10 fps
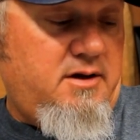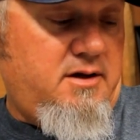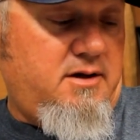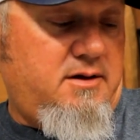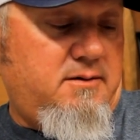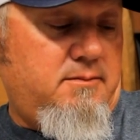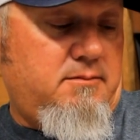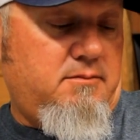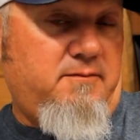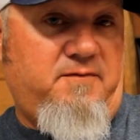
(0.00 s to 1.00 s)
Uh,
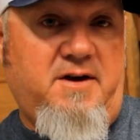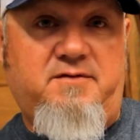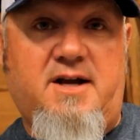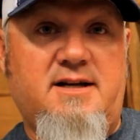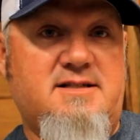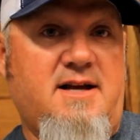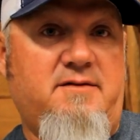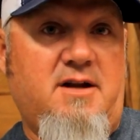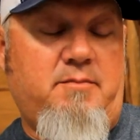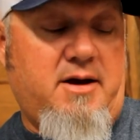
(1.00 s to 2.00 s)
15 to
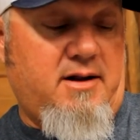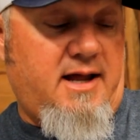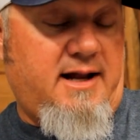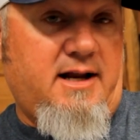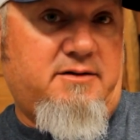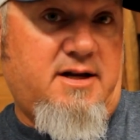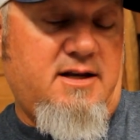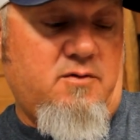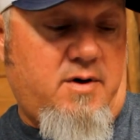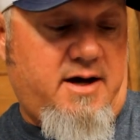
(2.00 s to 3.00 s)
17 pound line, and I'll tell
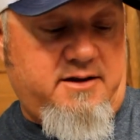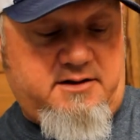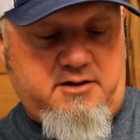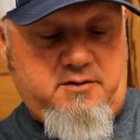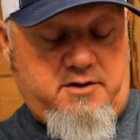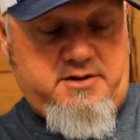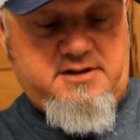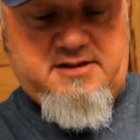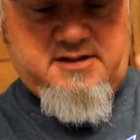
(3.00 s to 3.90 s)
you why the two here in just a